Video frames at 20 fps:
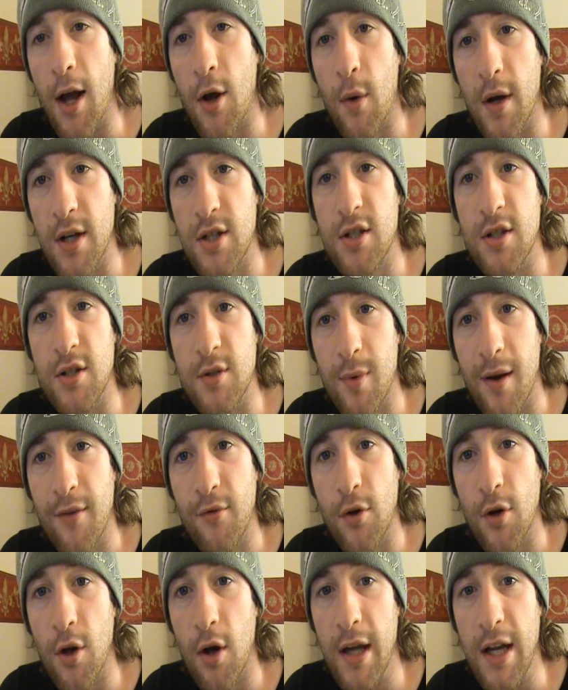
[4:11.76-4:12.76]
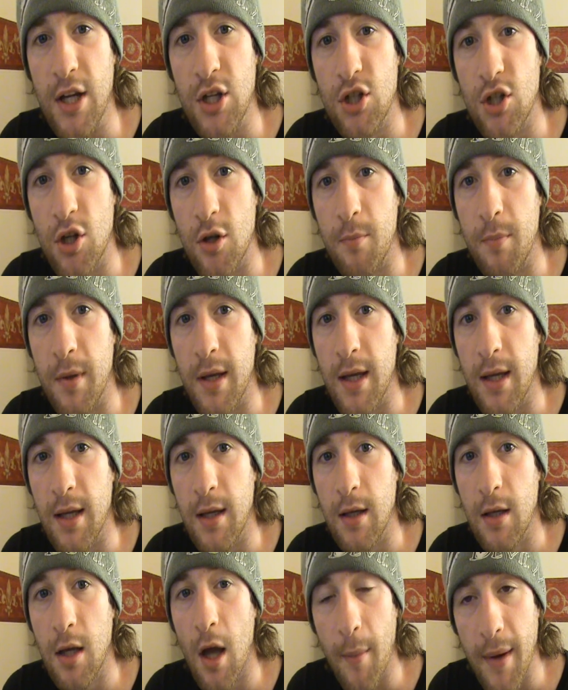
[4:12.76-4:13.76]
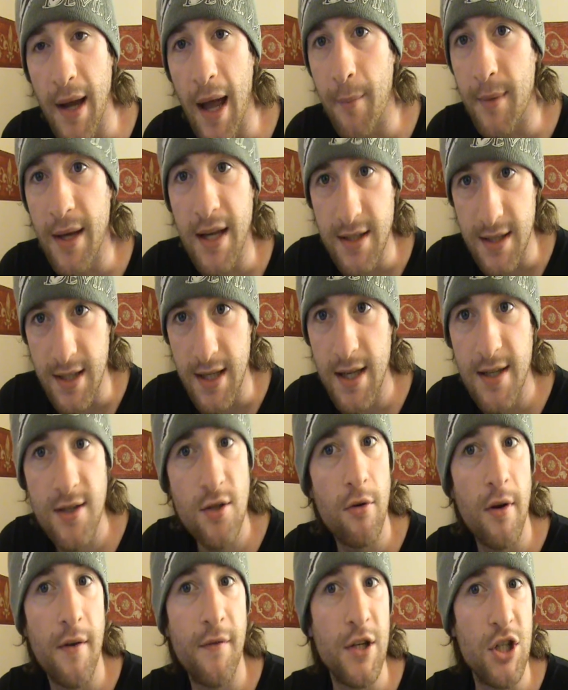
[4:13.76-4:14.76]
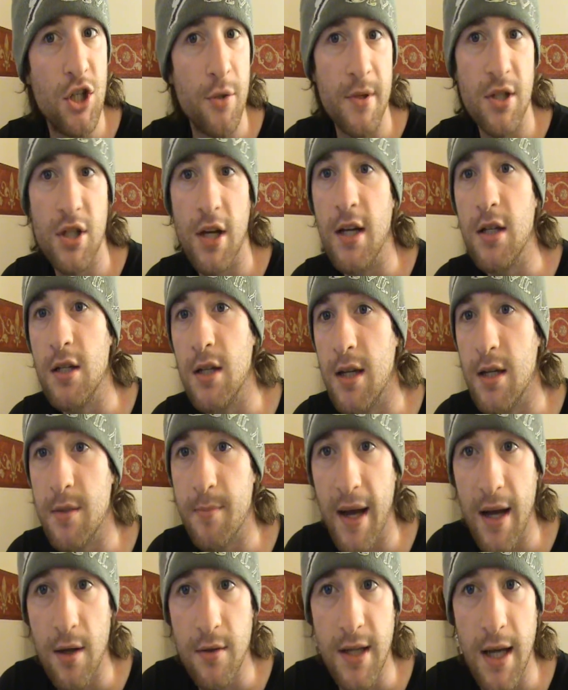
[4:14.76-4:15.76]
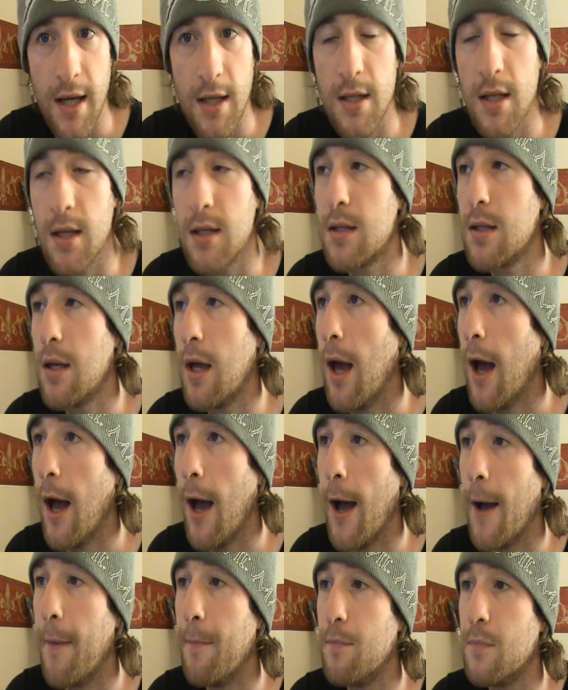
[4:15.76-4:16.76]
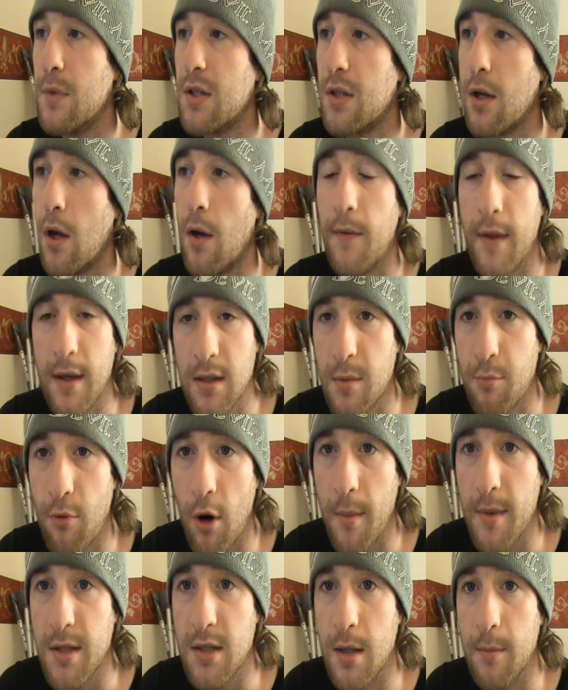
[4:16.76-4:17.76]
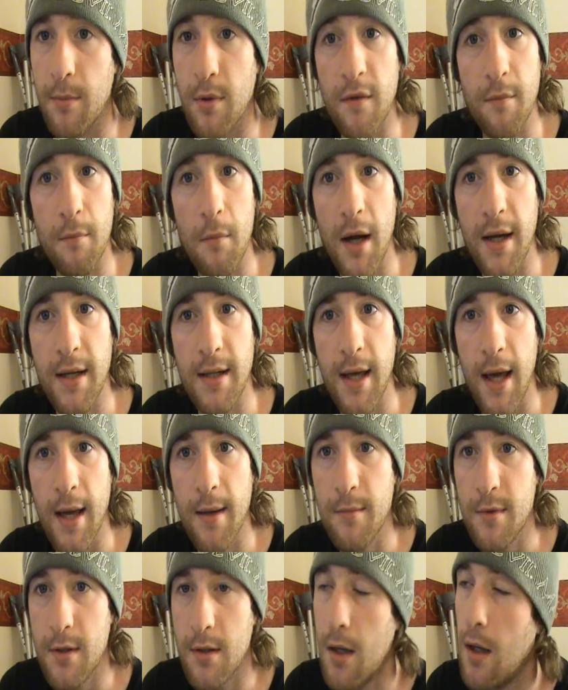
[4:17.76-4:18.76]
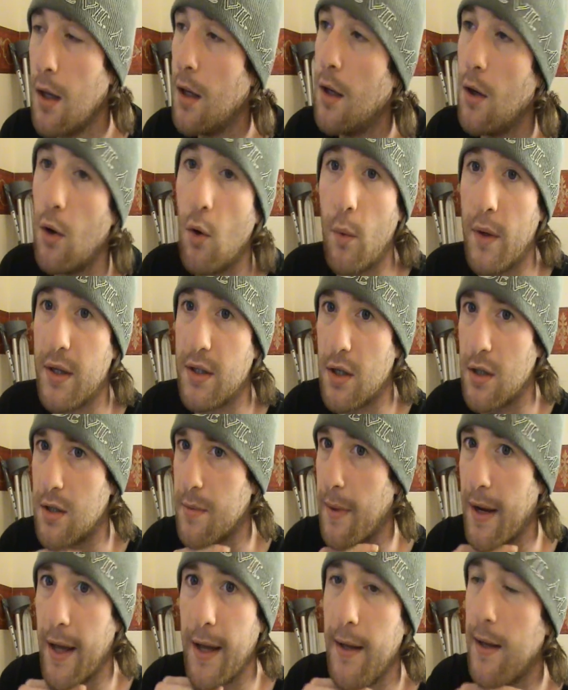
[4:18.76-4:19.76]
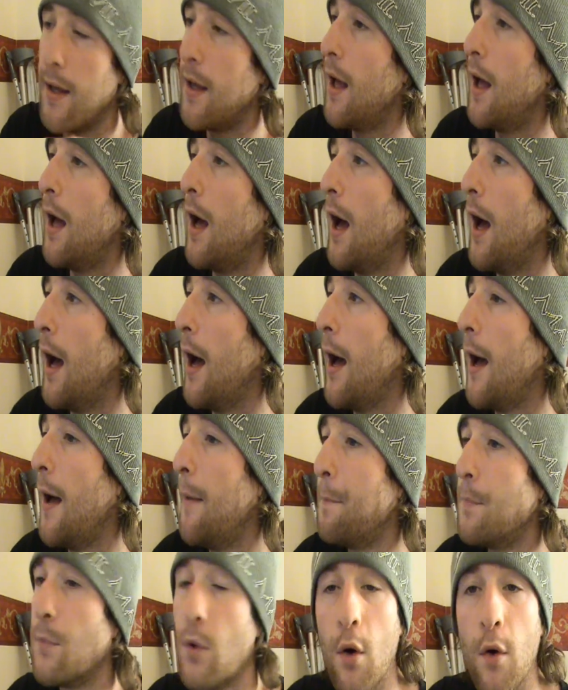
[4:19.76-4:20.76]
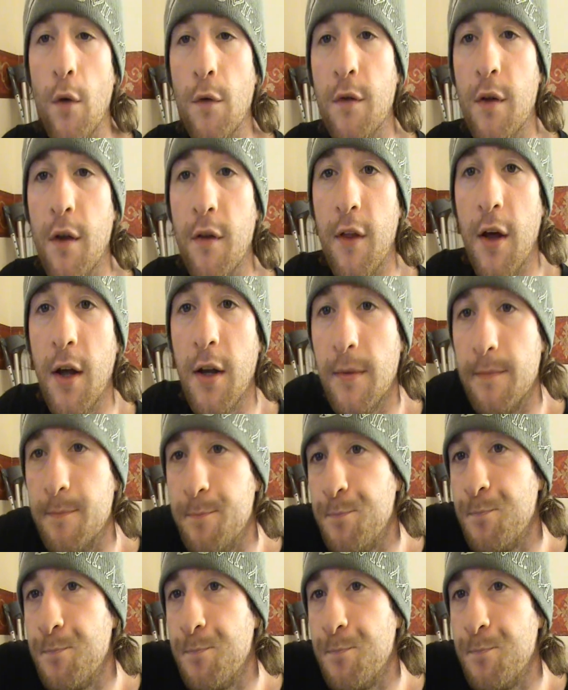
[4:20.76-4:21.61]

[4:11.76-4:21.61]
Questions whether or not he should be coming at me as he is, or if he should be changing his battle tactics. So that's a prime example of mind games. Always good to play. On to the third.